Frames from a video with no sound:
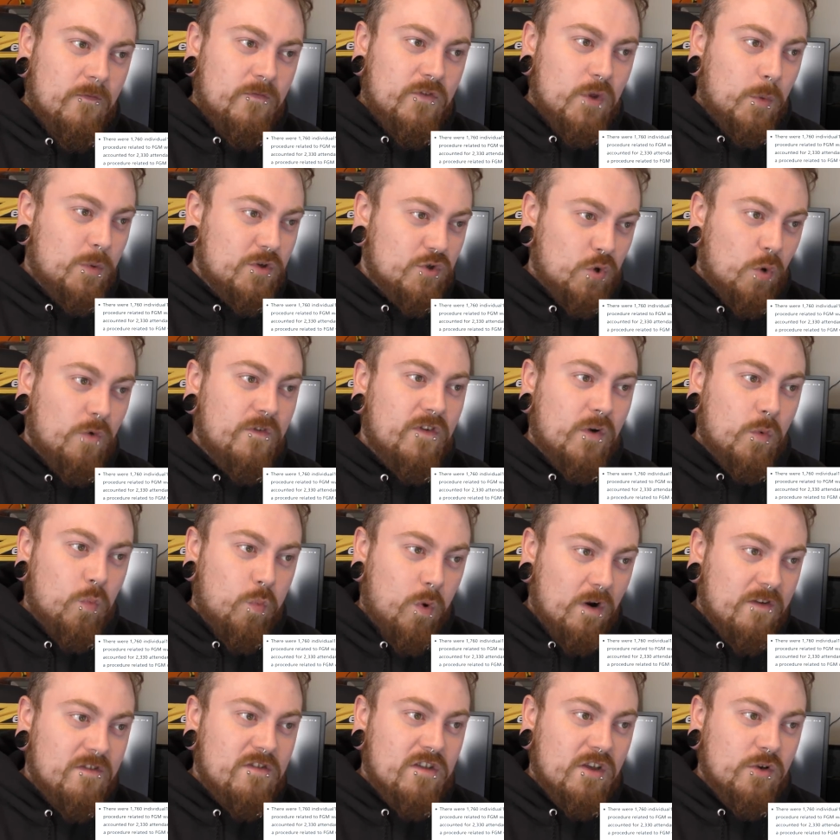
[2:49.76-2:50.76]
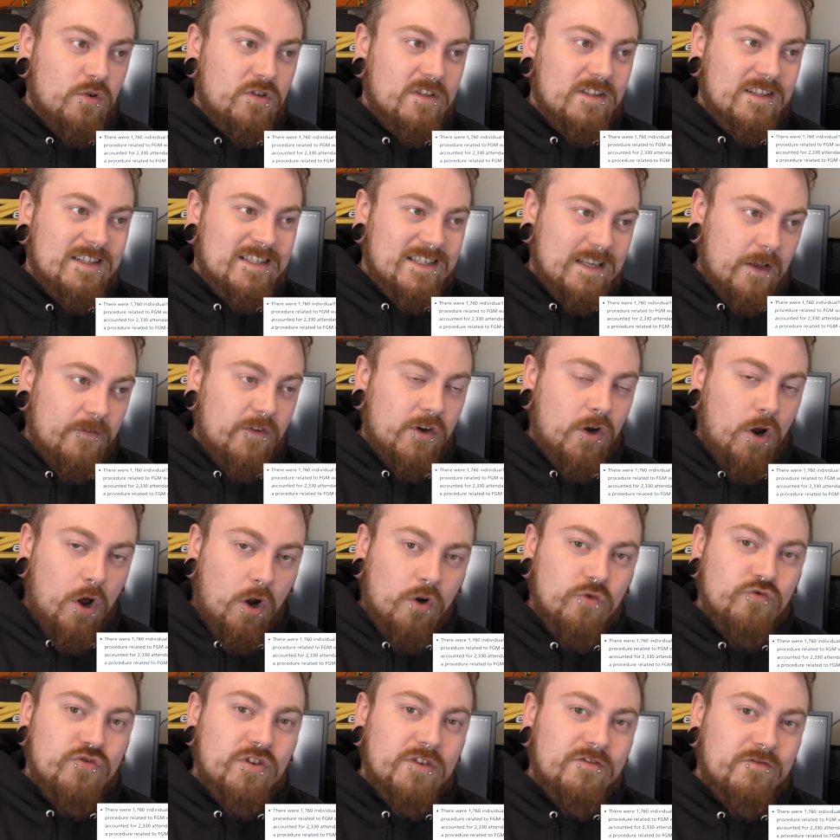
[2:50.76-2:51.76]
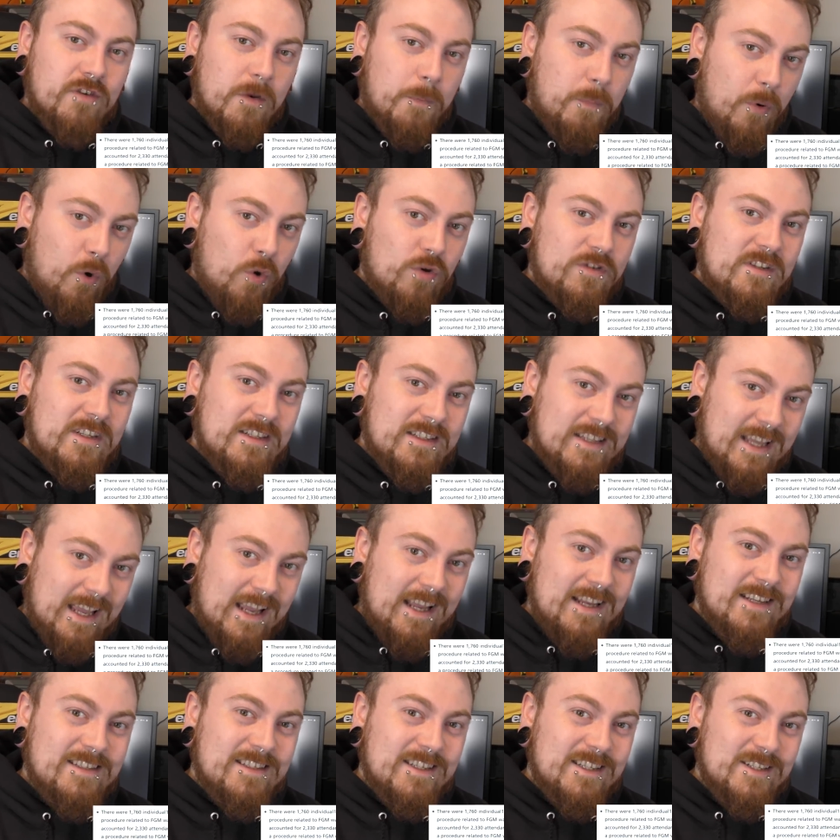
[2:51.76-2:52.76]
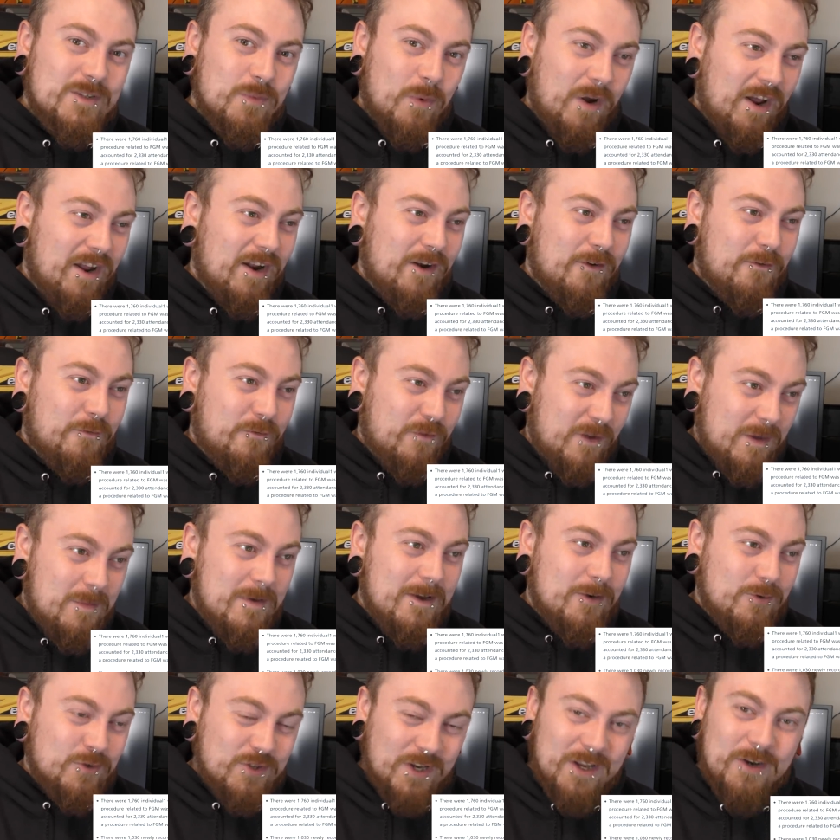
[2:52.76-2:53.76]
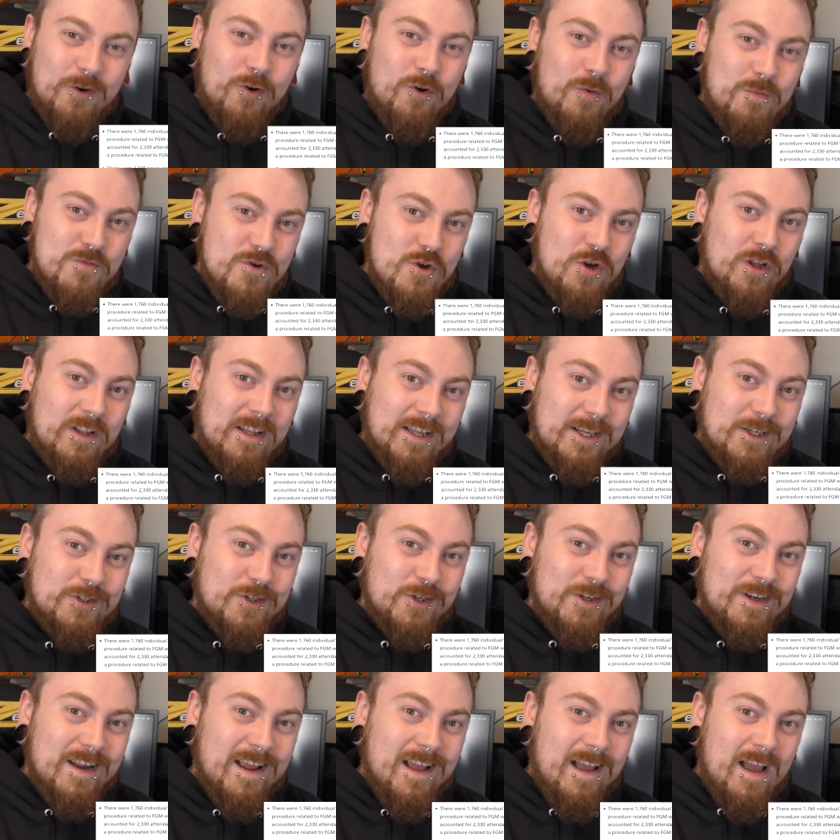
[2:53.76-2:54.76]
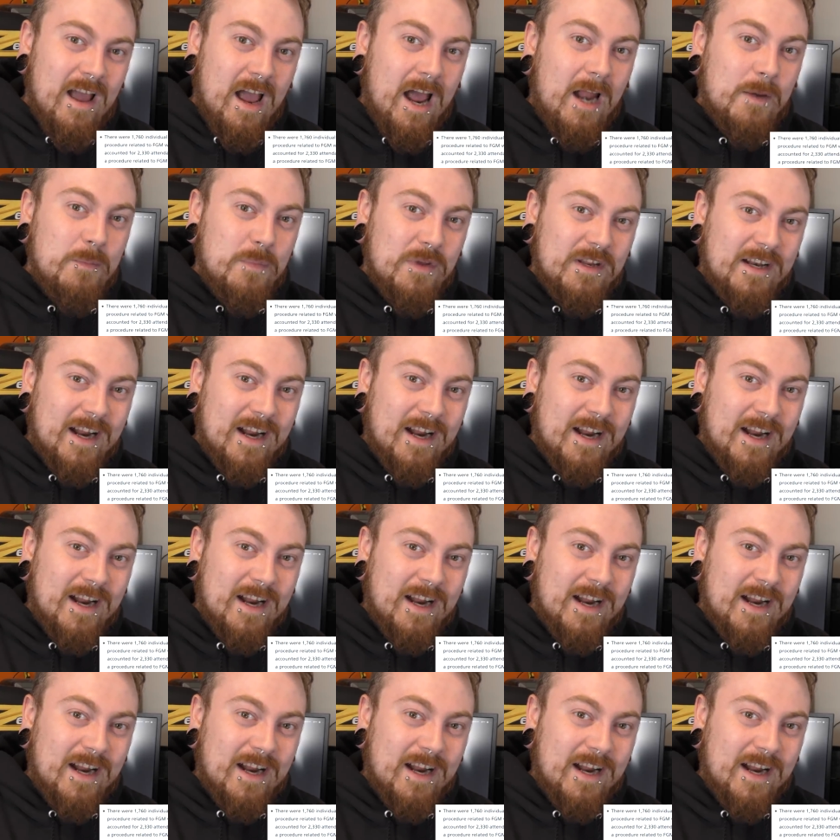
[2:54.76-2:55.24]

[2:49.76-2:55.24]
there was over 1,700 reported cases where female genital mutilation had been